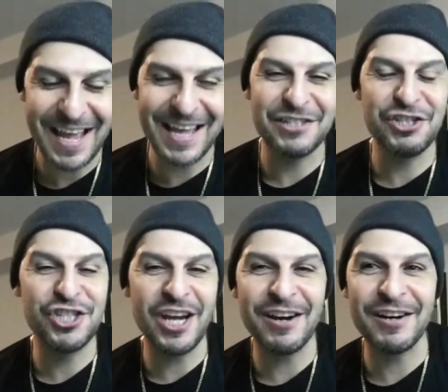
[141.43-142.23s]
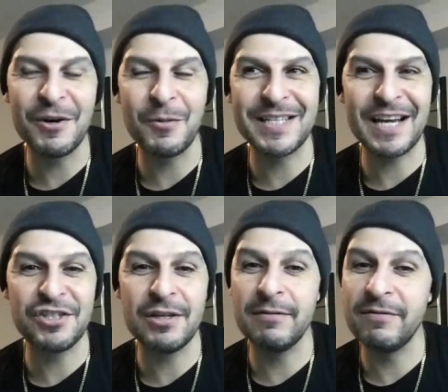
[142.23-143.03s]
and share was
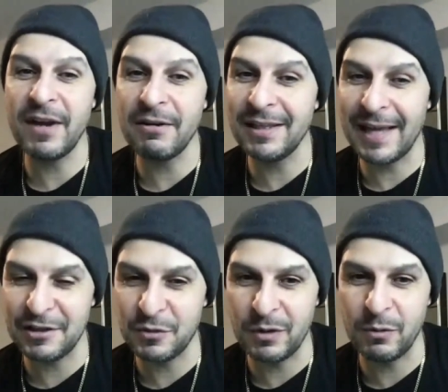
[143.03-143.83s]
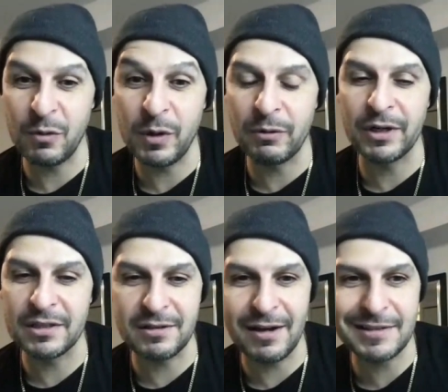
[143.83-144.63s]
actually the very last one when we were
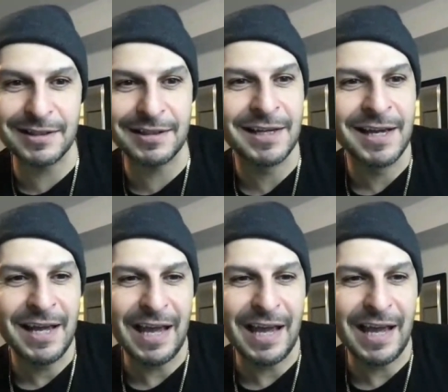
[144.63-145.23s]
exhausted